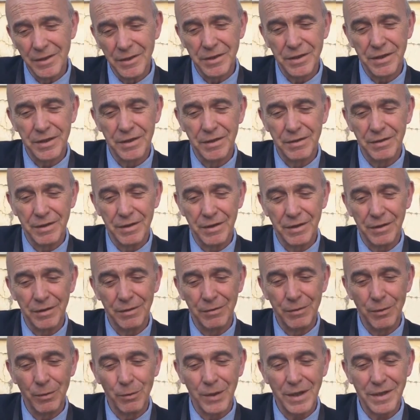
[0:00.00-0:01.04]

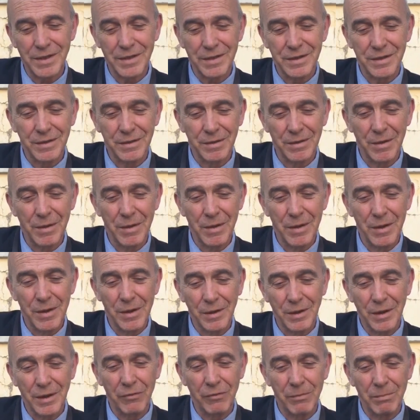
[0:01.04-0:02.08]
the Western
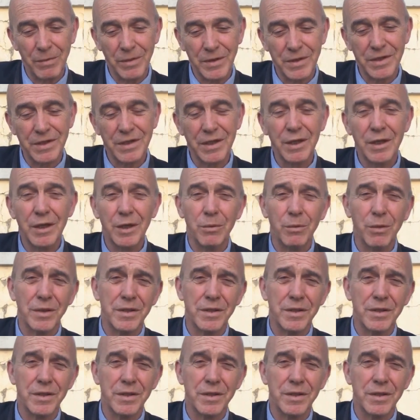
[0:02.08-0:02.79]
governments